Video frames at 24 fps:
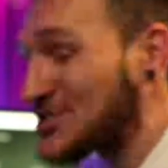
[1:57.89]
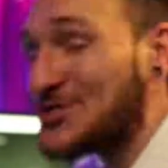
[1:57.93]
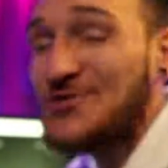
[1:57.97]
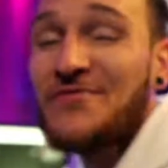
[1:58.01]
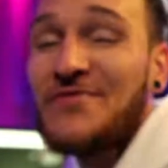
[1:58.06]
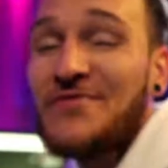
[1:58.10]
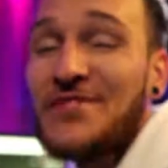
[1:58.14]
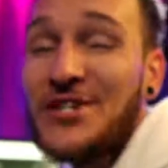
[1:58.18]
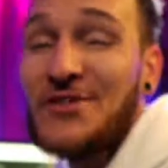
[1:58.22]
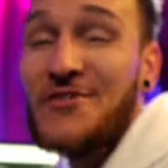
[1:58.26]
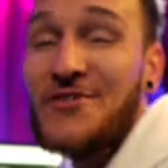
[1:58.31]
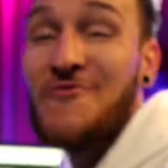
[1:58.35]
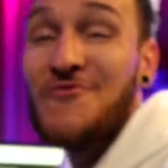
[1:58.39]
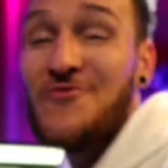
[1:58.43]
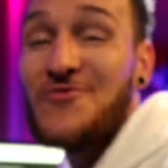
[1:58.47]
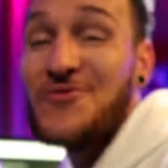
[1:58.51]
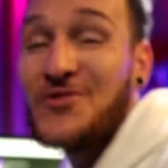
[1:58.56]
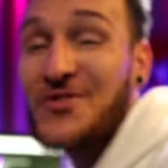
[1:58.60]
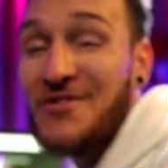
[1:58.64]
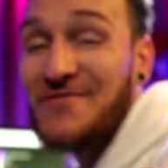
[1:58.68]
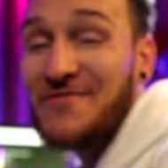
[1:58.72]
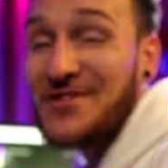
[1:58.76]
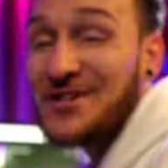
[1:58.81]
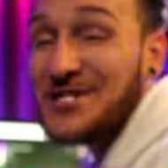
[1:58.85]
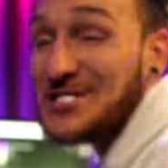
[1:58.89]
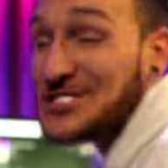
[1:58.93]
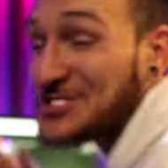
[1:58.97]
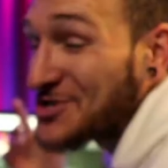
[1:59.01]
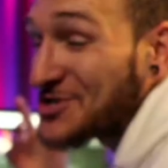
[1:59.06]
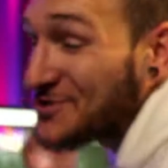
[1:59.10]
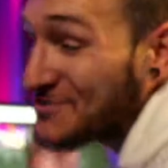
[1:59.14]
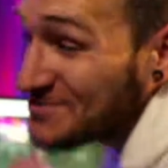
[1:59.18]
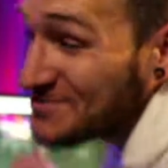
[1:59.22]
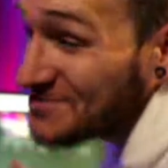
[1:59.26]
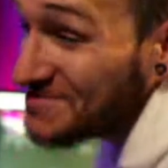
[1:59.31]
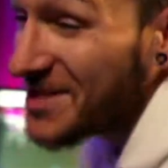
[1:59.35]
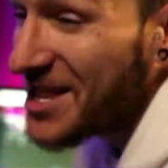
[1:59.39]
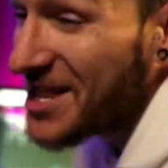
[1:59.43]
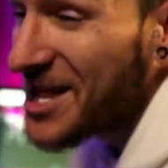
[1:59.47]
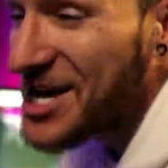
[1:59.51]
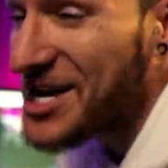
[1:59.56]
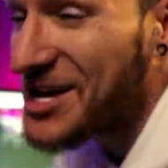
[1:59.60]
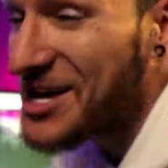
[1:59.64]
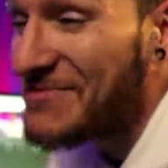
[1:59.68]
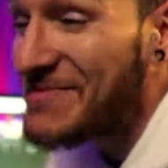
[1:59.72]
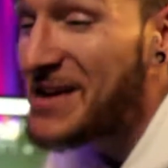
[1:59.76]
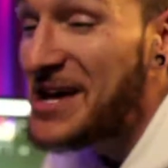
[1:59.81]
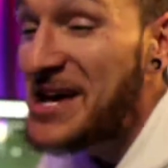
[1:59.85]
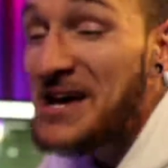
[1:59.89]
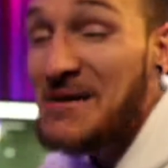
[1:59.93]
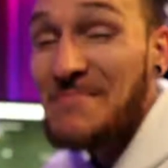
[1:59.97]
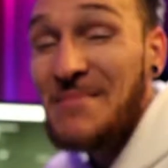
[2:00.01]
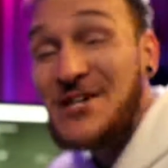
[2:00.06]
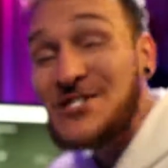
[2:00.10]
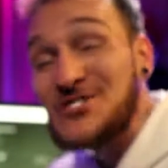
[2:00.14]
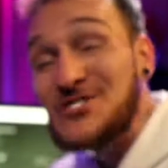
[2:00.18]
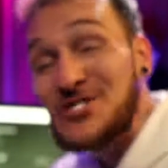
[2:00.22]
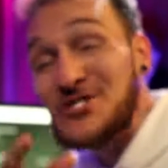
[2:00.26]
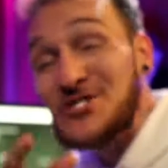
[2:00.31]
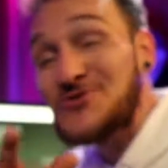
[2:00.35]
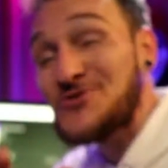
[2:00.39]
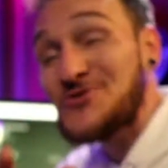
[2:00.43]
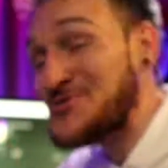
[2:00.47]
video if you want to go over there and show them some love. Make sure you do